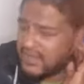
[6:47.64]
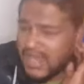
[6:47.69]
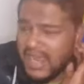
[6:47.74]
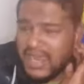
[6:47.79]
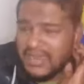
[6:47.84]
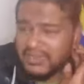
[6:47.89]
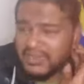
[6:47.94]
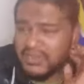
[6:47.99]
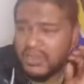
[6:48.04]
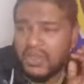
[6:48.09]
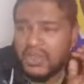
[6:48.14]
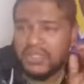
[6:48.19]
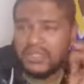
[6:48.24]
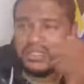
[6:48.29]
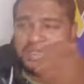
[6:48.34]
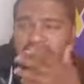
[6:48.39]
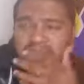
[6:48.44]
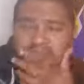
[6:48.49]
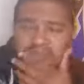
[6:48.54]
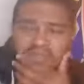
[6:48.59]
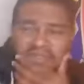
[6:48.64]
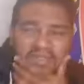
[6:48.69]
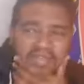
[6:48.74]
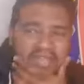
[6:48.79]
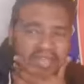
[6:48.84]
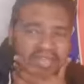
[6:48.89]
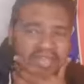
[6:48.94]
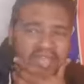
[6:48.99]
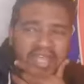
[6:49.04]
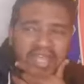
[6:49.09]
I
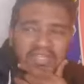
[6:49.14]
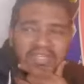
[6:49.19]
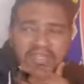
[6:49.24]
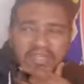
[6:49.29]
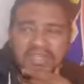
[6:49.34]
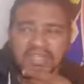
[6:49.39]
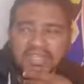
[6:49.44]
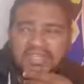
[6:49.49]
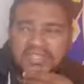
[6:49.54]
thought